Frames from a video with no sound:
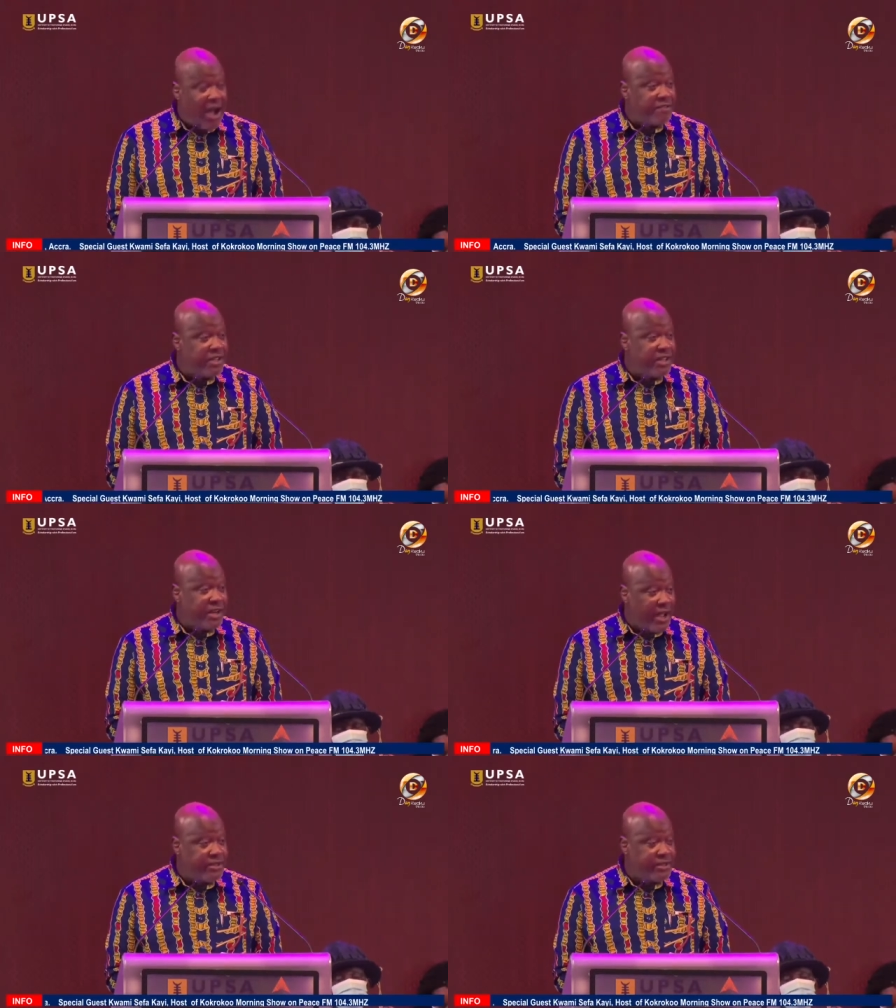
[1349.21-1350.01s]
After the
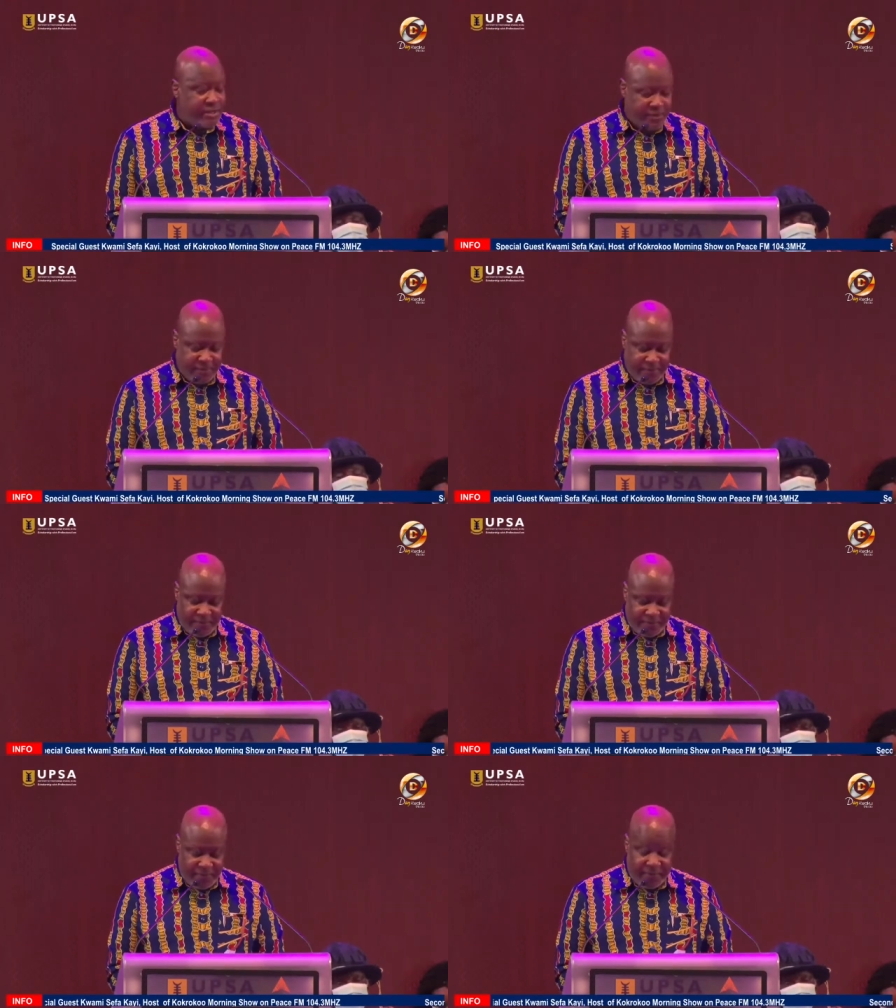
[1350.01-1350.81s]
night,
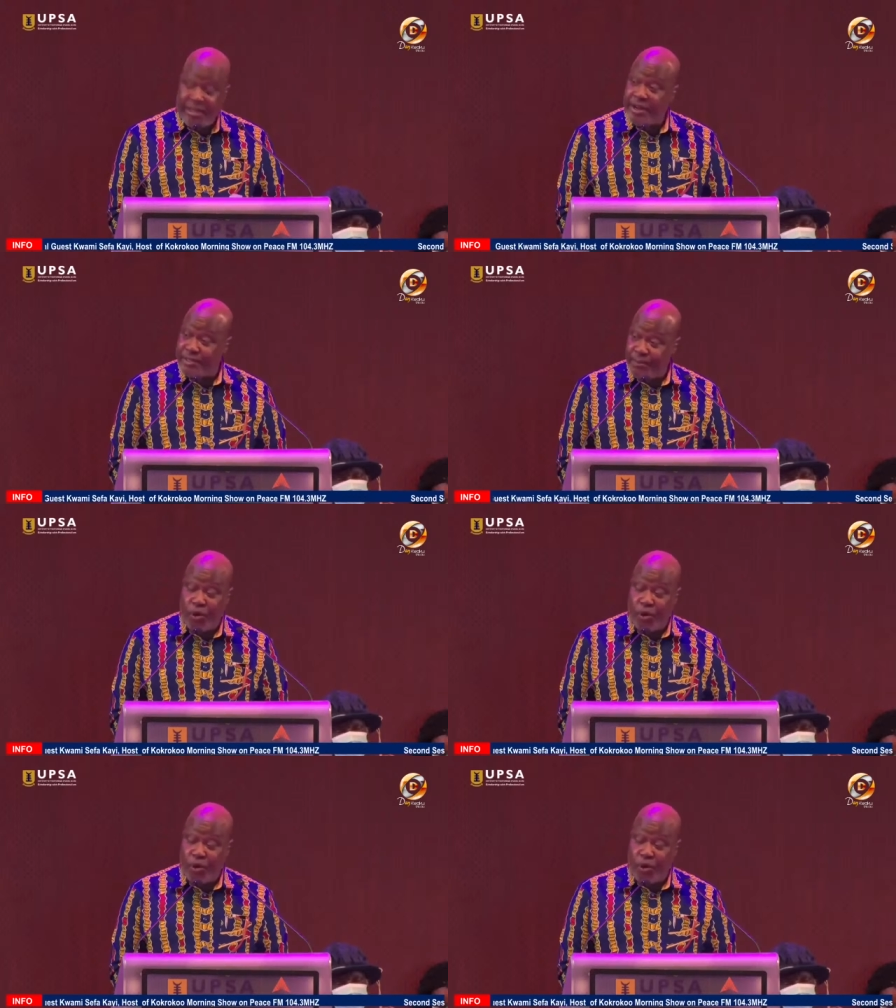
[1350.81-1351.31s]
there's